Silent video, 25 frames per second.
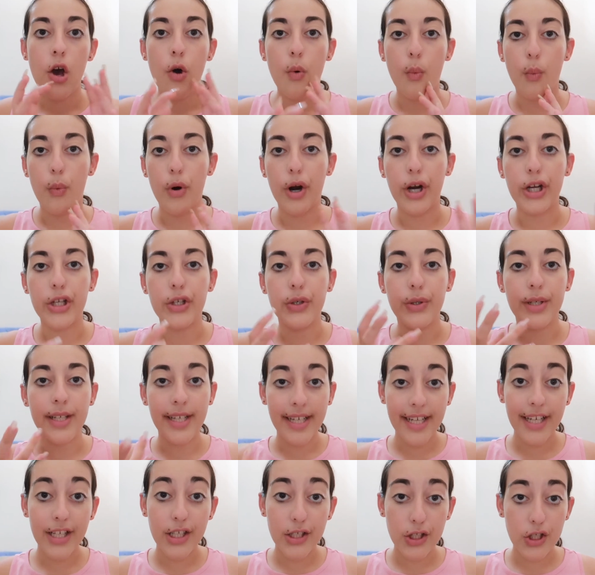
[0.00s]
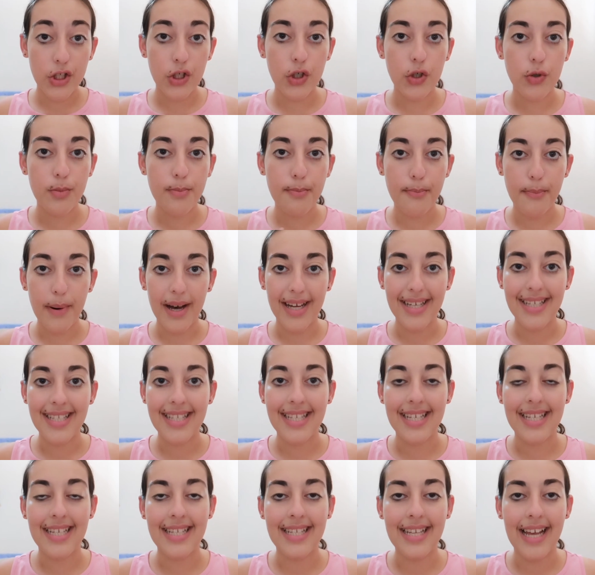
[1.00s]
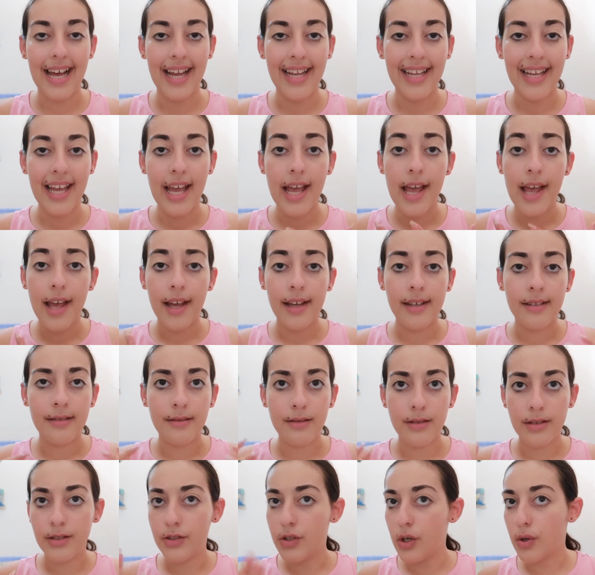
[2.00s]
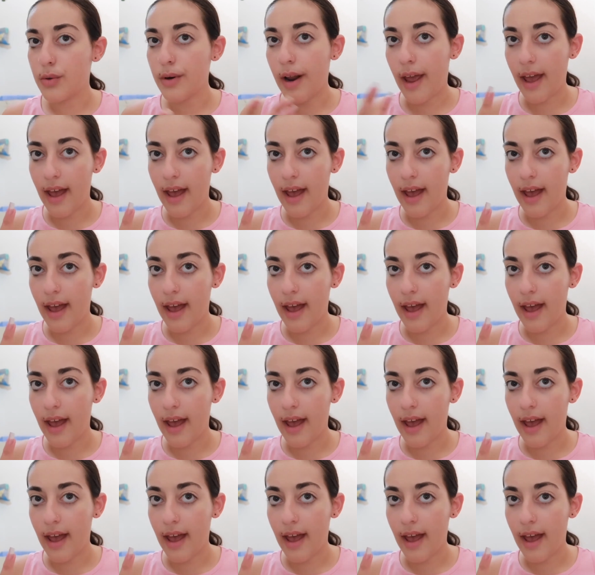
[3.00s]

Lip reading: where you need to. But since I don't